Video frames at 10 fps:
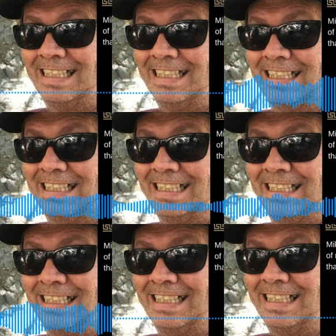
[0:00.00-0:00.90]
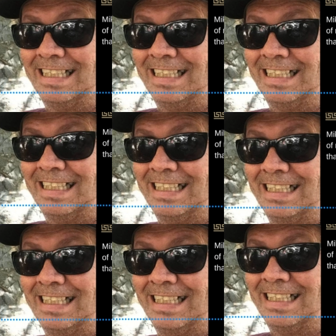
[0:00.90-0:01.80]
him, like,
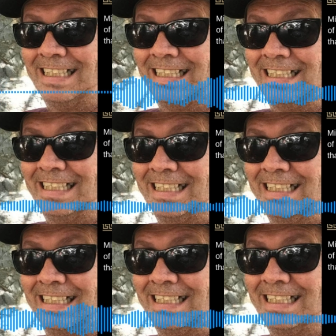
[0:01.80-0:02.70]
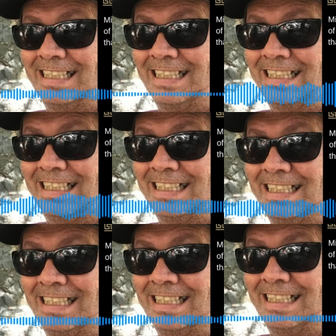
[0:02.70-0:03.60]
getting to wherever they were going.